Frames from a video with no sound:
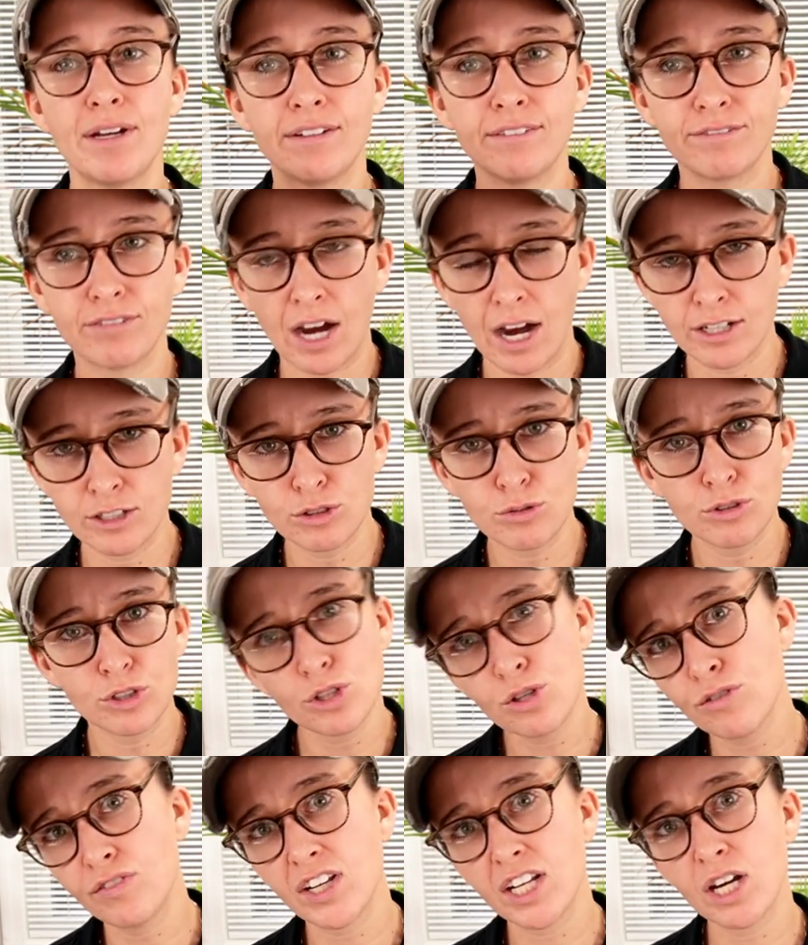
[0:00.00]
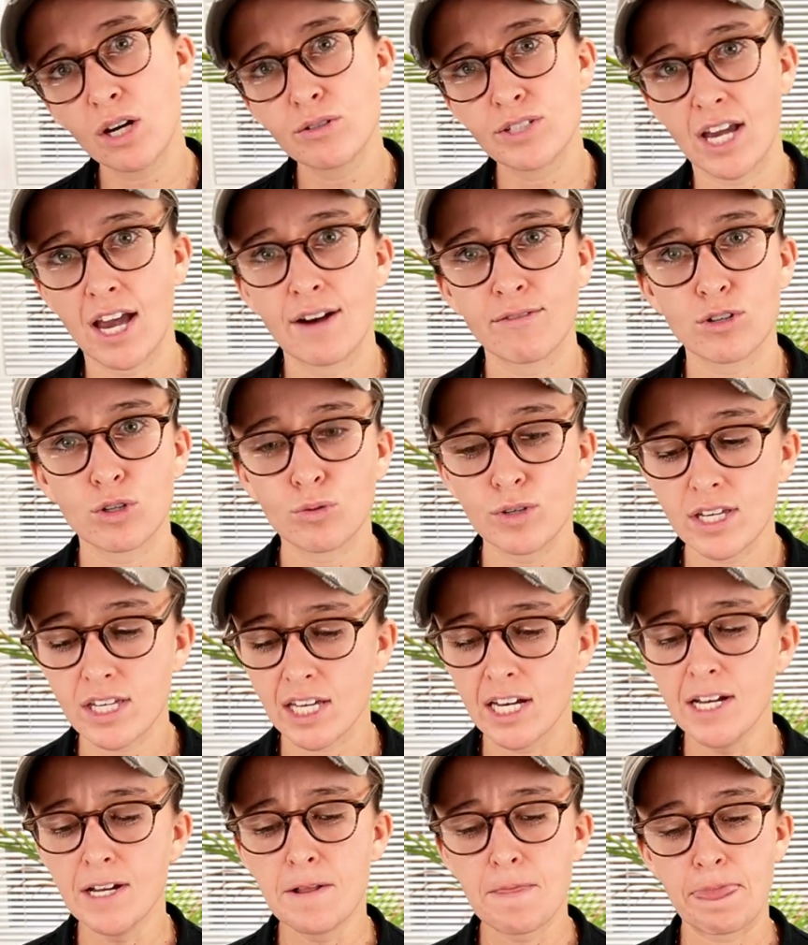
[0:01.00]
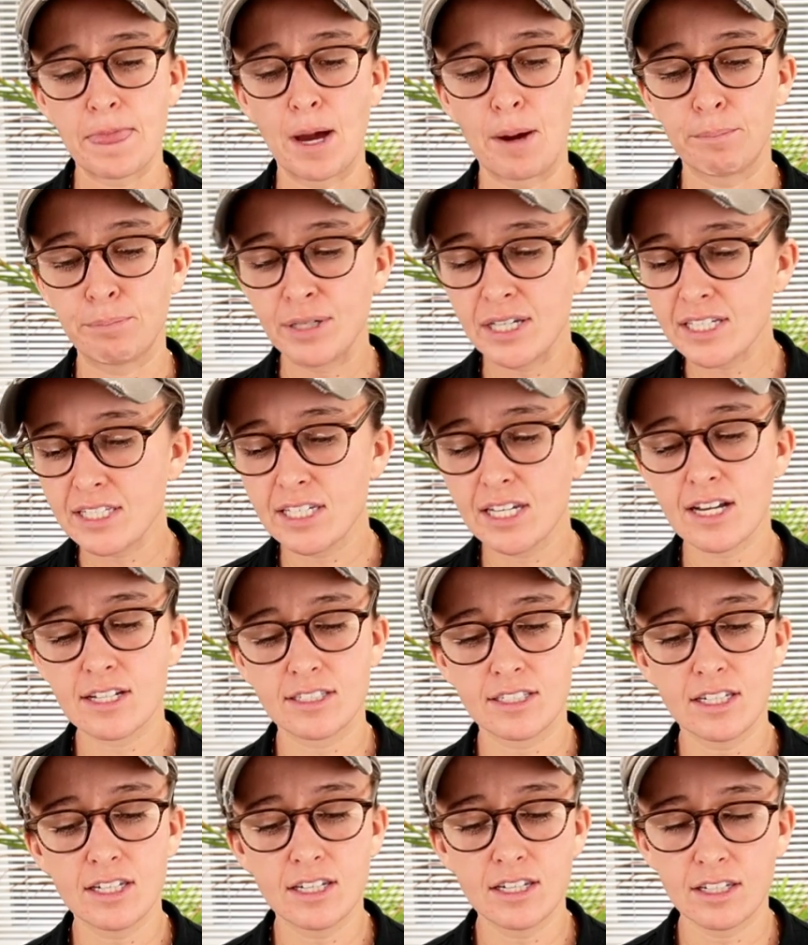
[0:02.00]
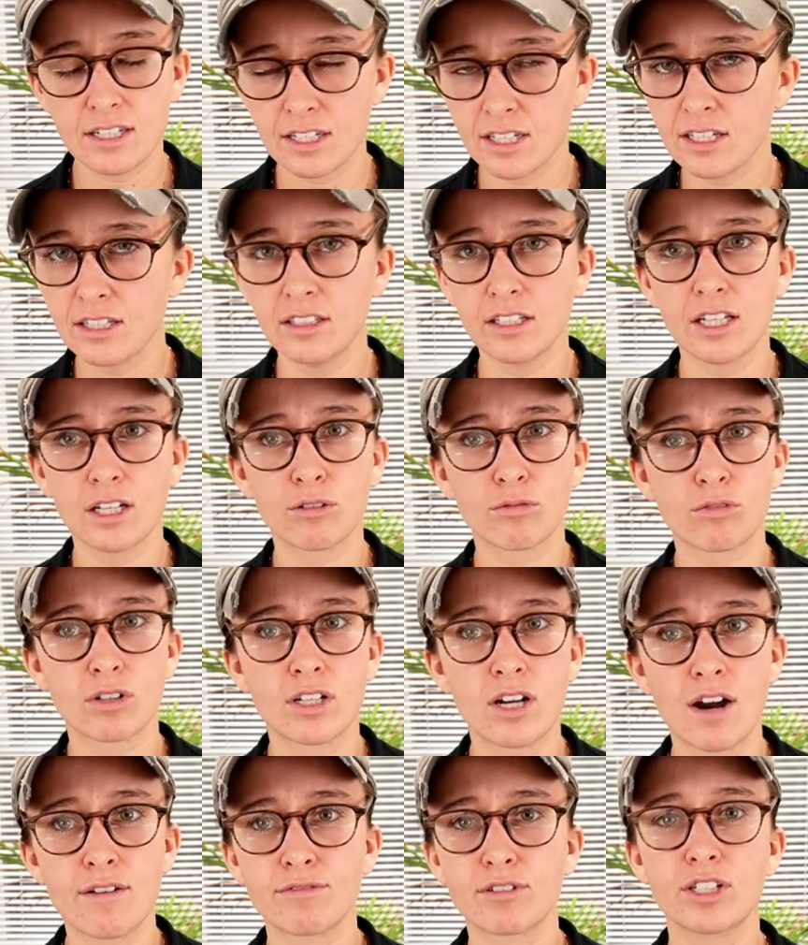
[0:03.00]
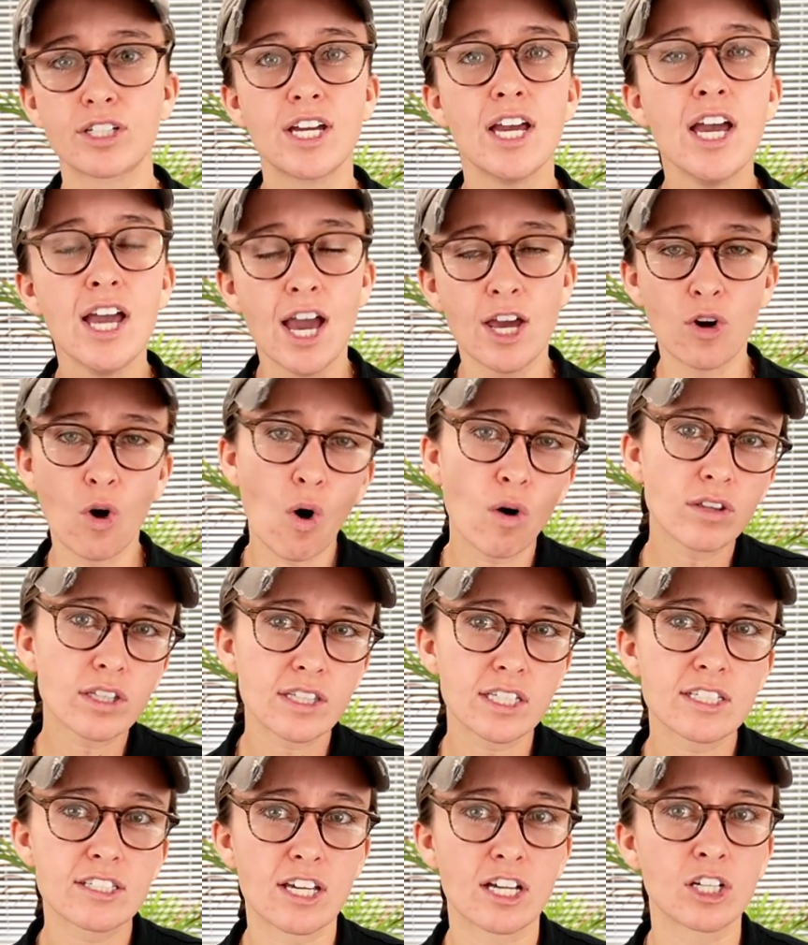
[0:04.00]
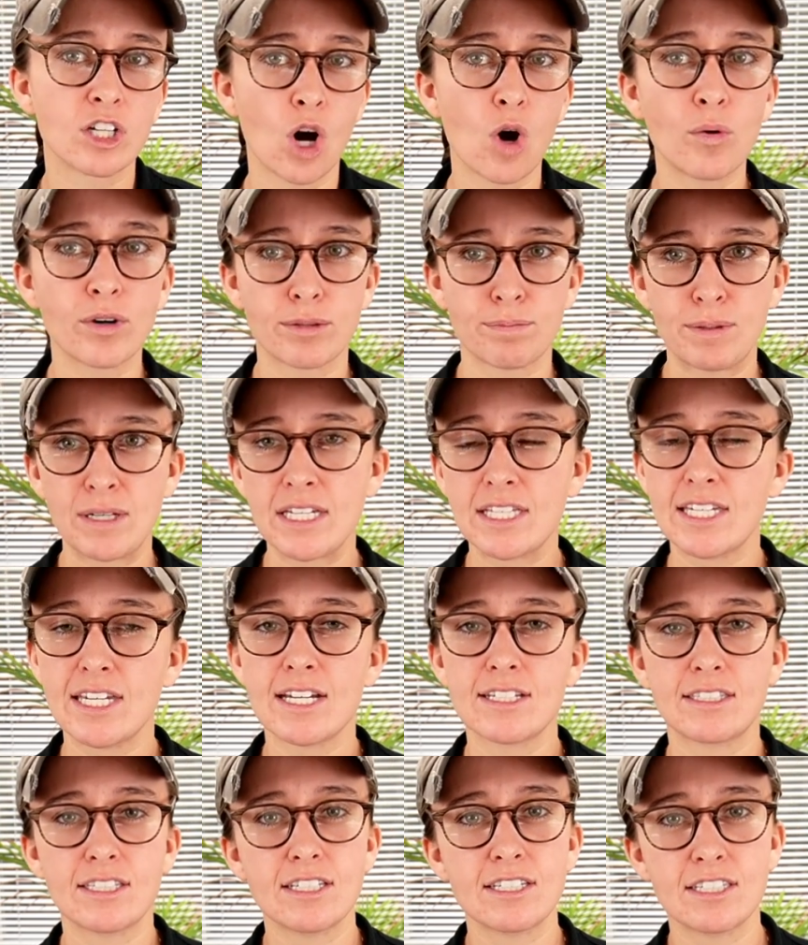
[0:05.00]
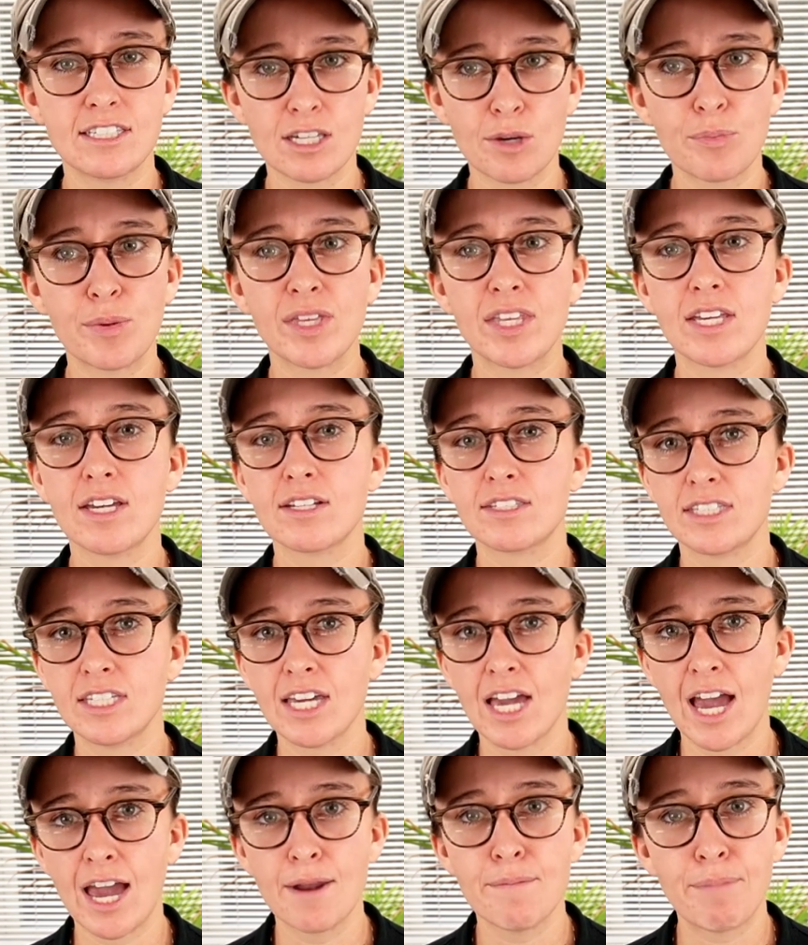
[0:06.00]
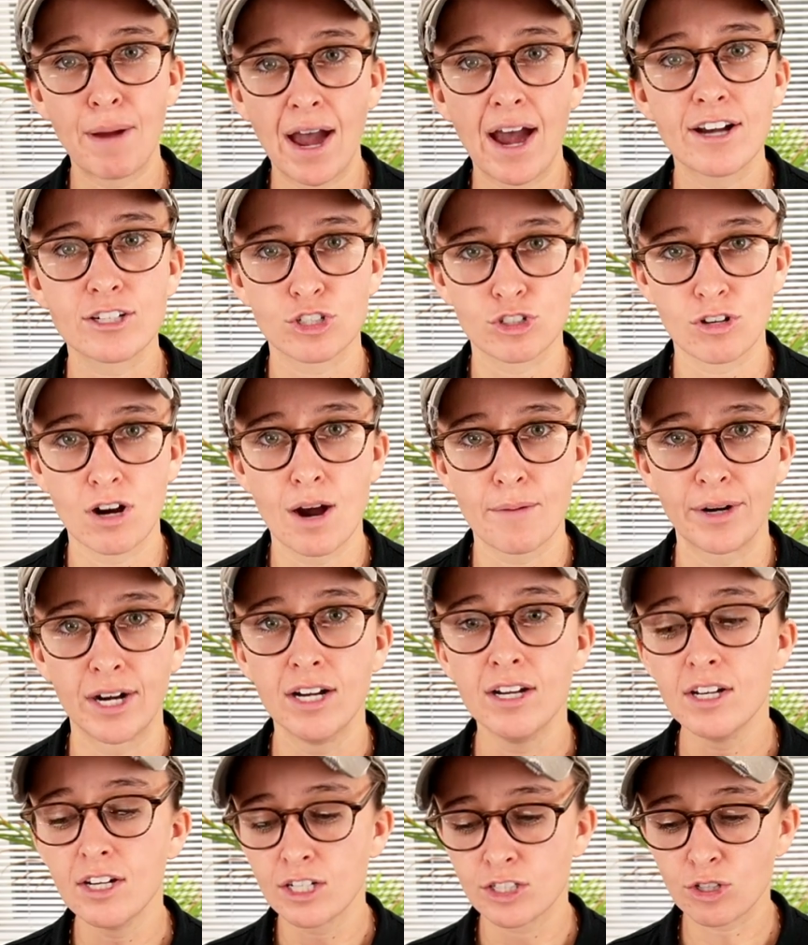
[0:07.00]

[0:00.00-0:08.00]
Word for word: And I do new videos every week on PTSD, healing, recovery, and all the things that go with PTSD, CPTSD, and past trauma.